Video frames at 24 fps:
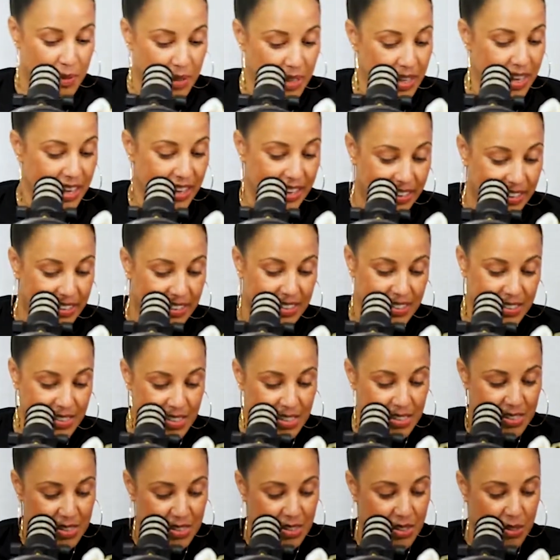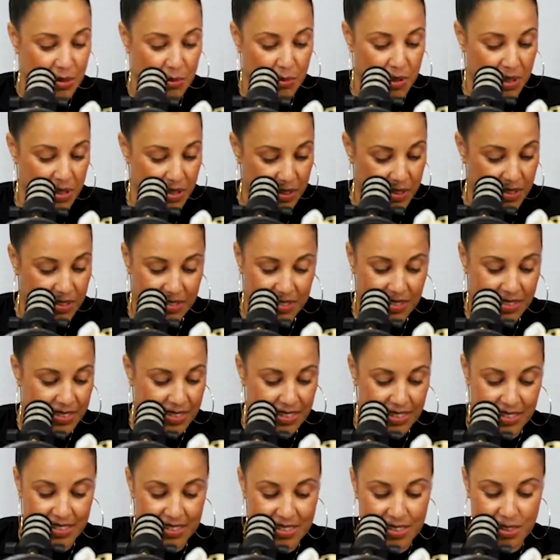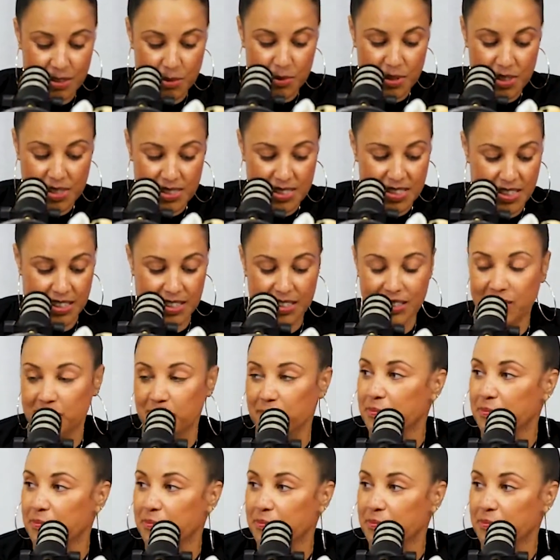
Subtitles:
Yeah, it's gonna be exciting.